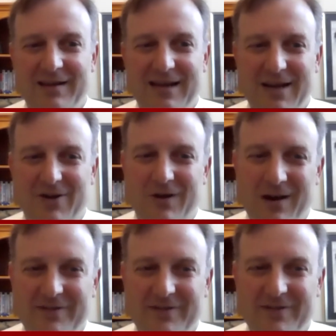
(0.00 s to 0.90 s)
Now,
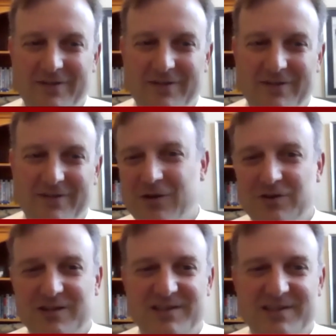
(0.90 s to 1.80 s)
obviously it can be
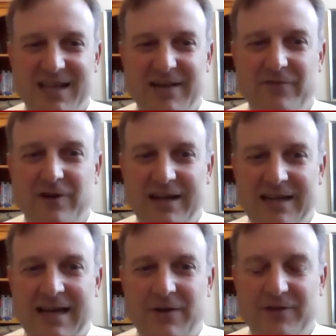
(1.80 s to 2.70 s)
difficult to save right
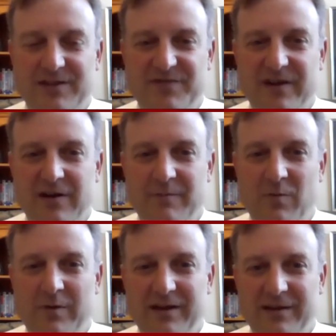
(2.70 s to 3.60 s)
now at this very
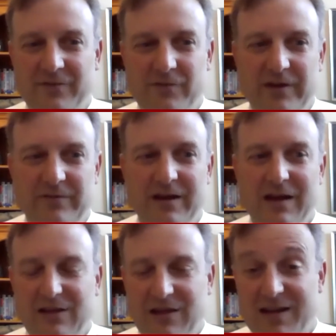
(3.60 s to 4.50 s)
moment if we've
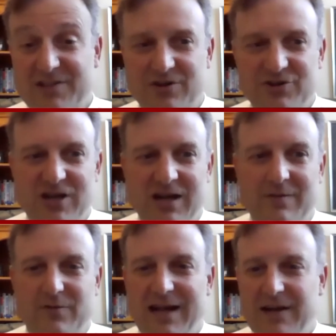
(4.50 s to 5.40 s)
lost our job
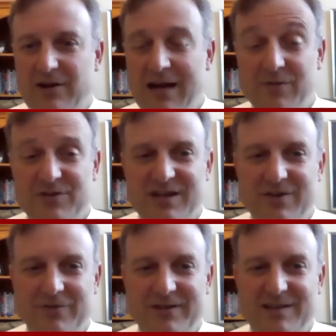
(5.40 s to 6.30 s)
or had our hours cut
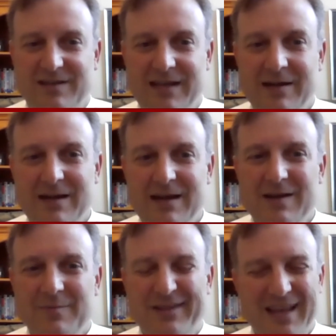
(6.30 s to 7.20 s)
recently,
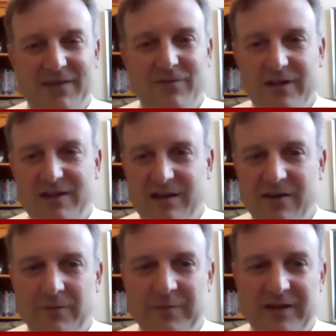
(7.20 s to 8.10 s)
but thankfully the
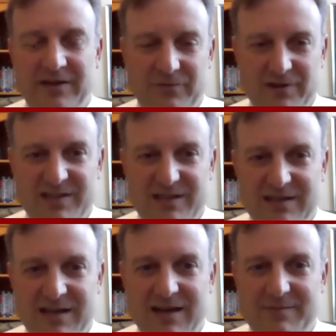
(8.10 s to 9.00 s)
government in the recent
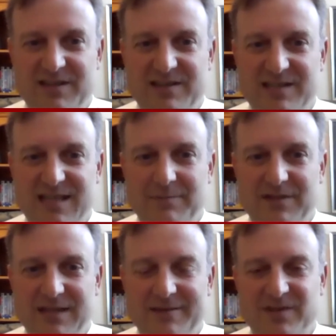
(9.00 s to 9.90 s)
times has stepped
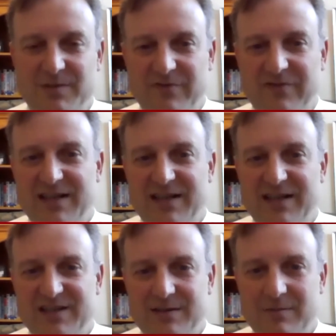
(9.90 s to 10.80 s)
in to provide
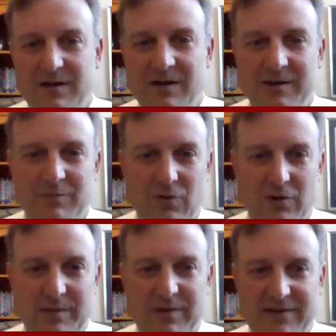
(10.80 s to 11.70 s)
some
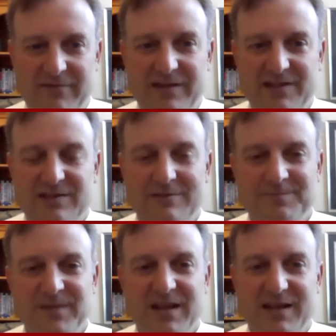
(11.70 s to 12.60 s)
unemployed benefits
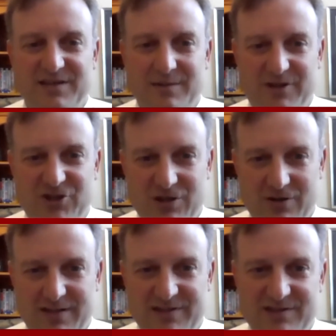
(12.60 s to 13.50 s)
and some
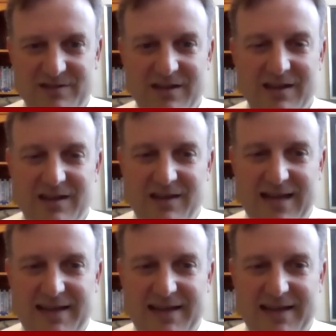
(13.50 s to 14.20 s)
insurance in that